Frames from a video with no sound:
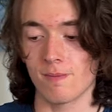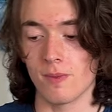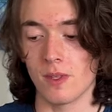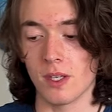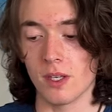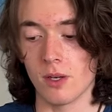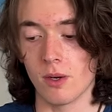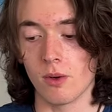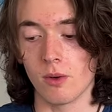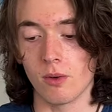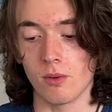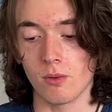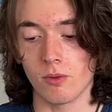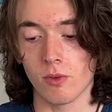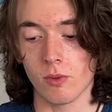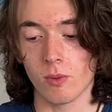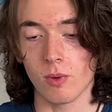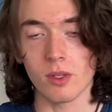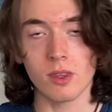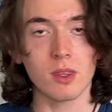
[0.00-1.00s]
you know,
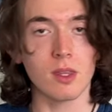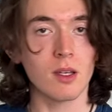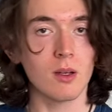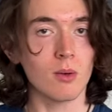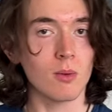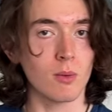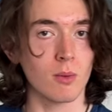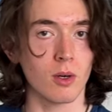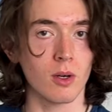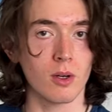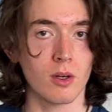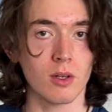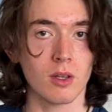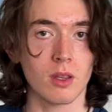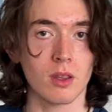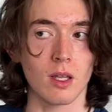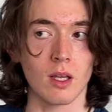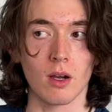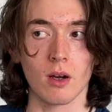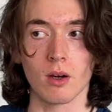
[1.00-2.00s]
for what they're
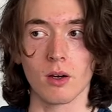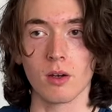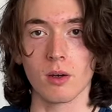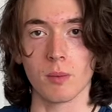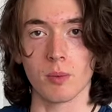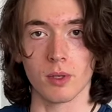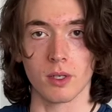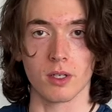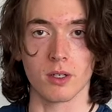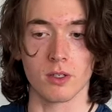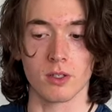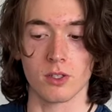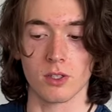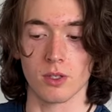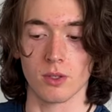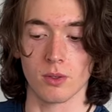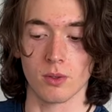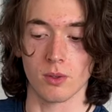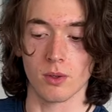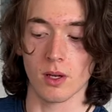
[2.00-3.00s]
worth, they are a pretty good
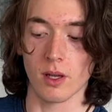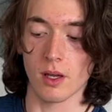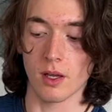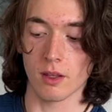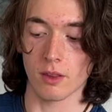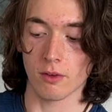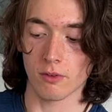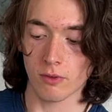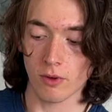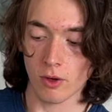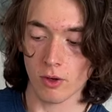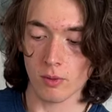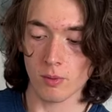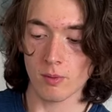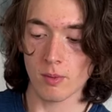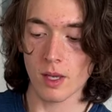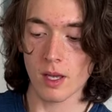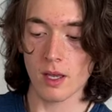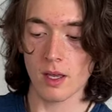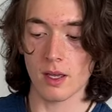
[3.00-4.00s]
shoe. The
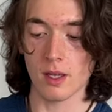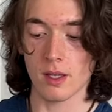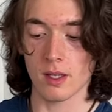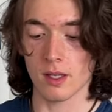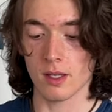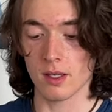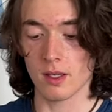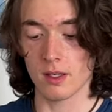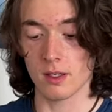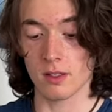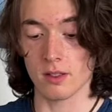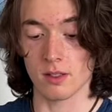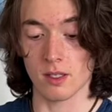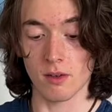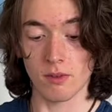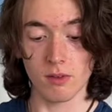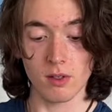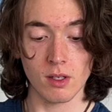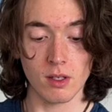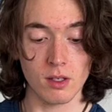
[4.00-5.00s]
foam is
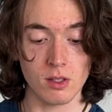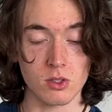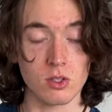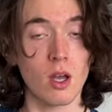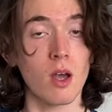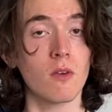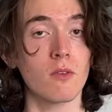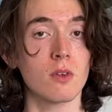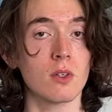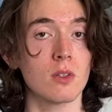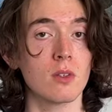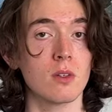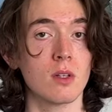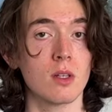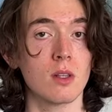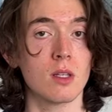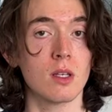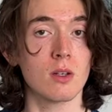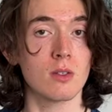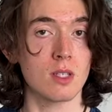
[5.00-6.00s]
definitely softer
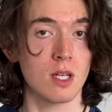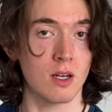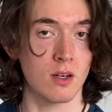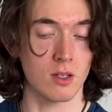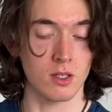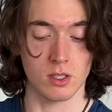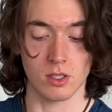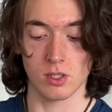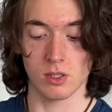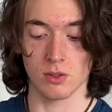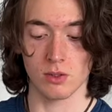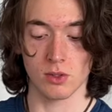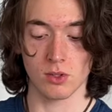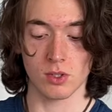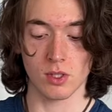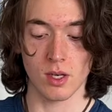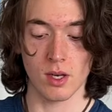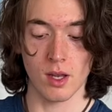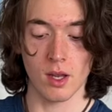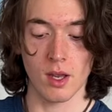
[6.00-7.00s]
than the Arc'teryx
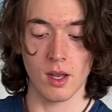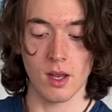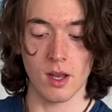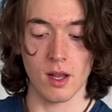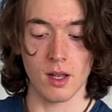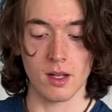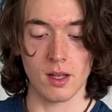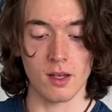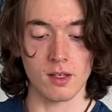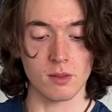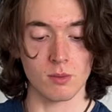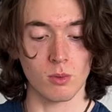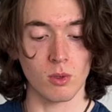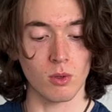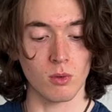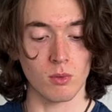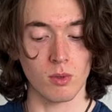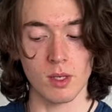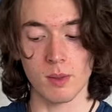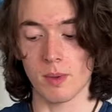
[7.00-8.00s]
shoes. It has
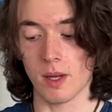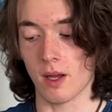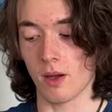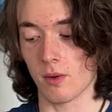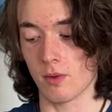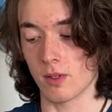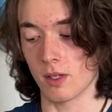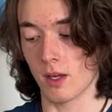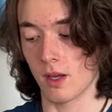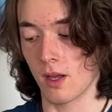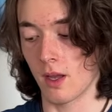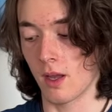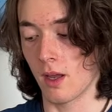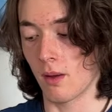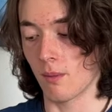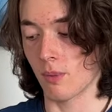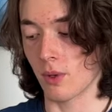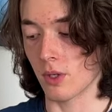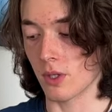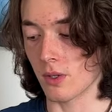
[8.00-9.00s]
more rebound,
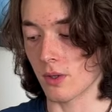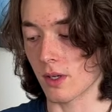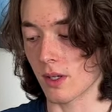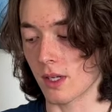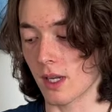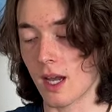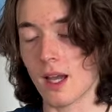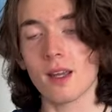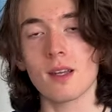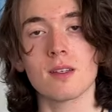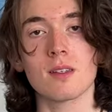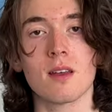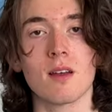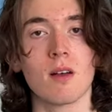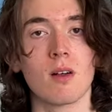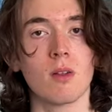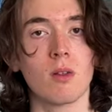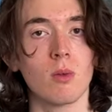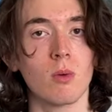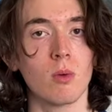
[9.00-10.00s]
but you can kind of
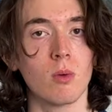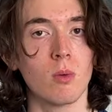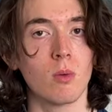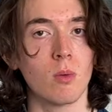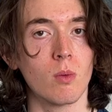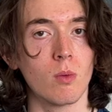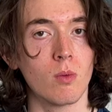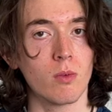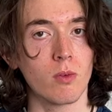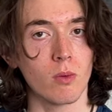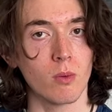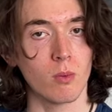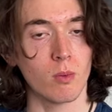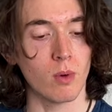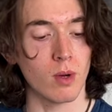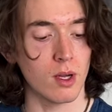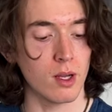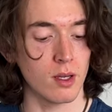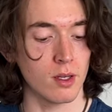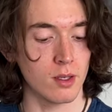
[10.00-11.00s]
tell for
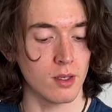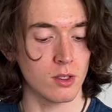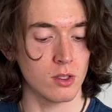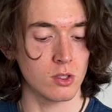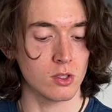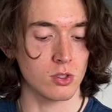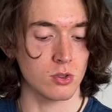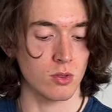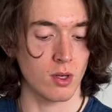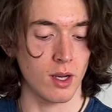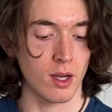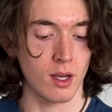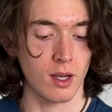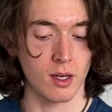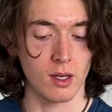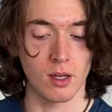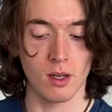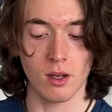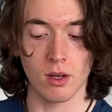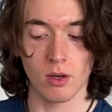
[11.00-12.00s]
what
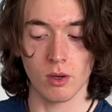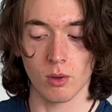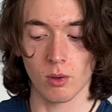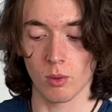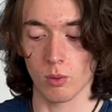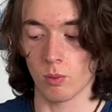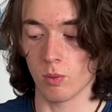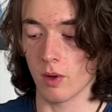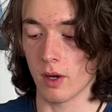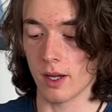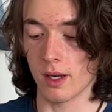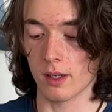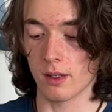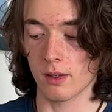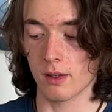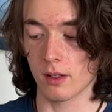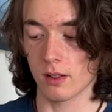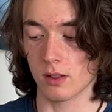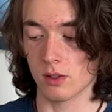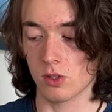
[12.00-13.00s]
stride or what
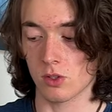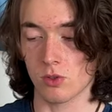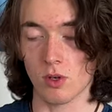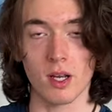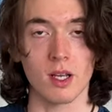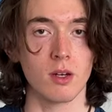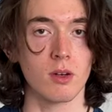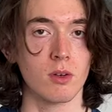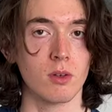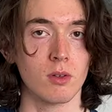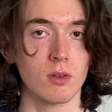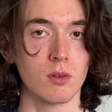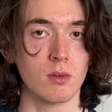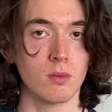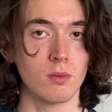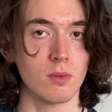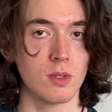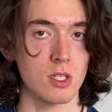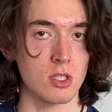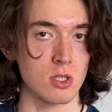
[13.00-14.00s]
striker
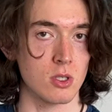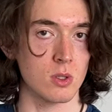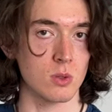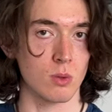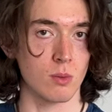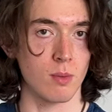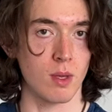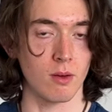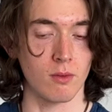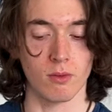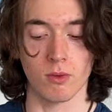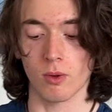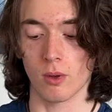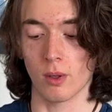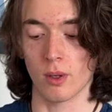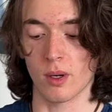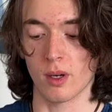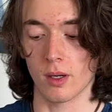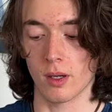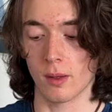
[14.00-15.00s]
these shoes were meant
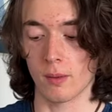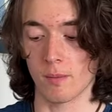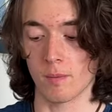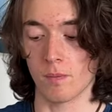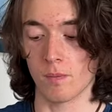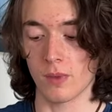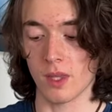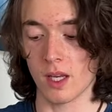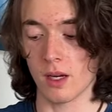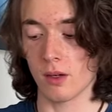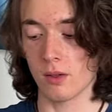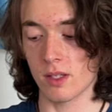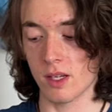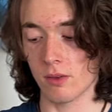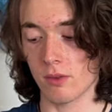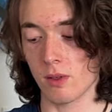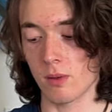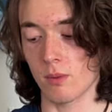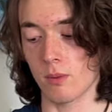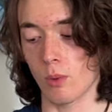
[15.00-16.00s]
for. Um, they are
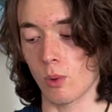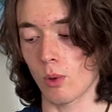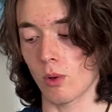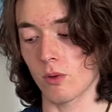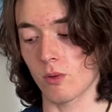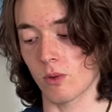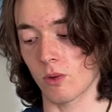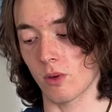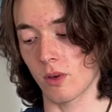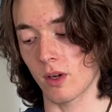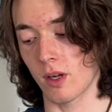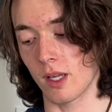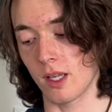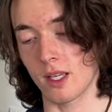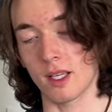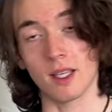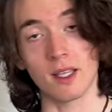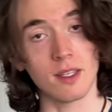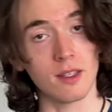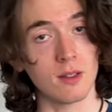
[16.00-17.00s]
definitely more for a
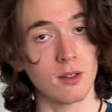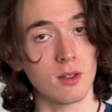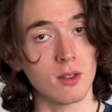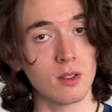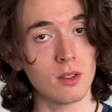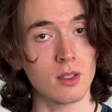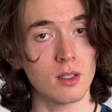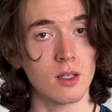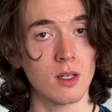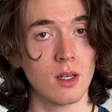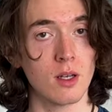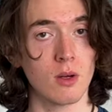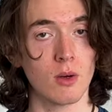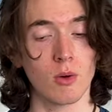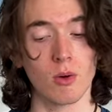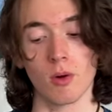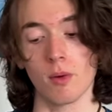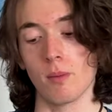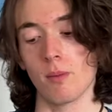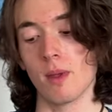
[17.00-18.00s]
heel
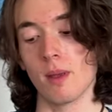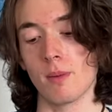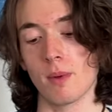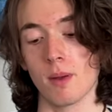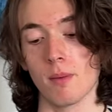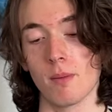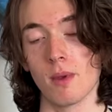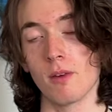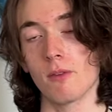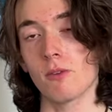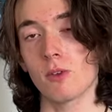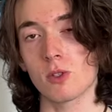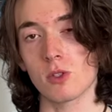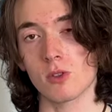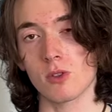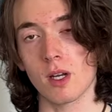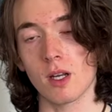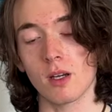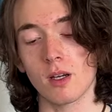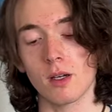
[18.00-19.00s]
or maybe a midfoot
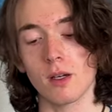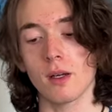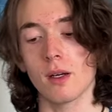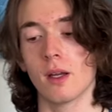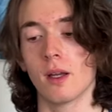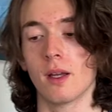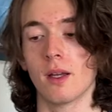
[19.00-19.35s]
striker,